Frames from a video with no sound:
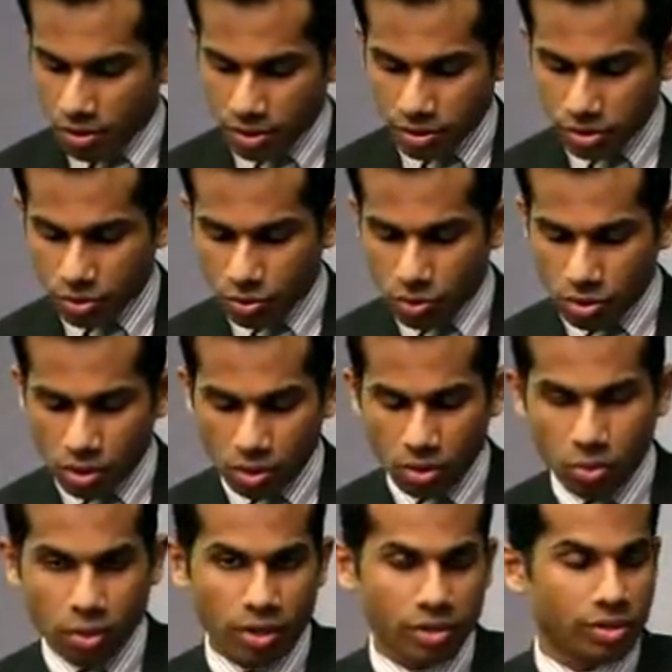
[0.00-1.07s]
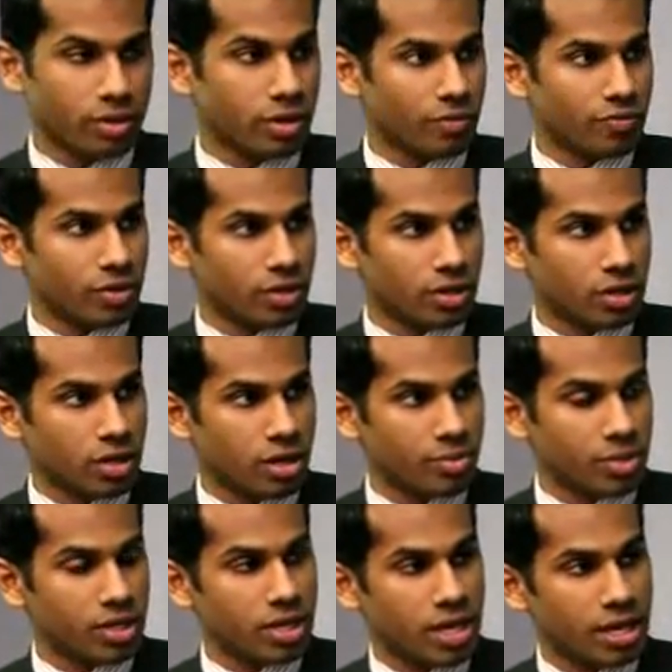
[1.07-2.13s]
Okay, so we're all aware of the
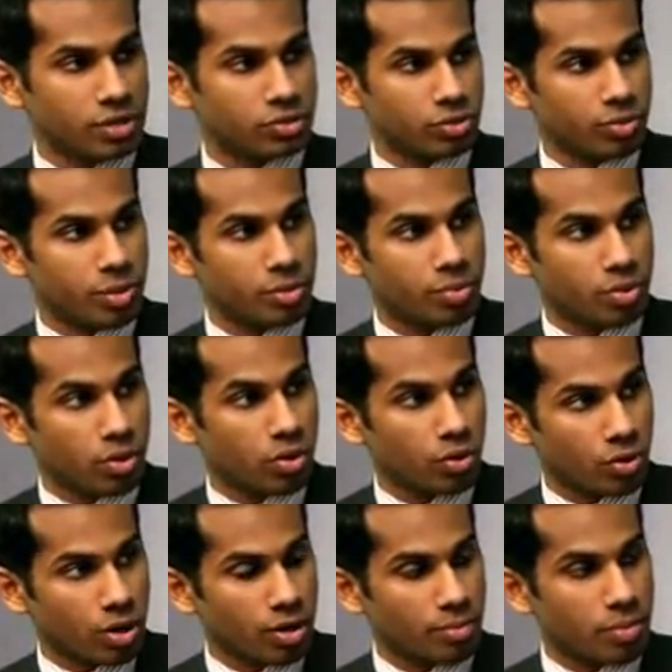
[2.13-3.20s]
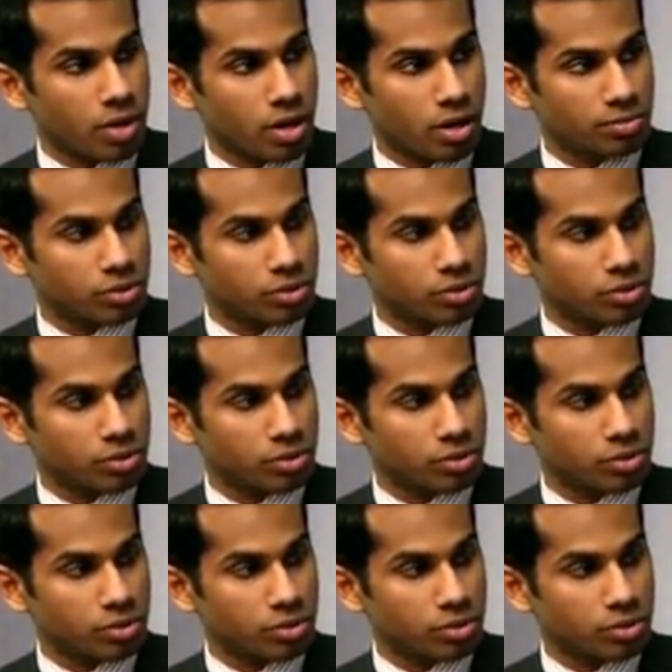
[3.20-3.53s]
coming H-1B program.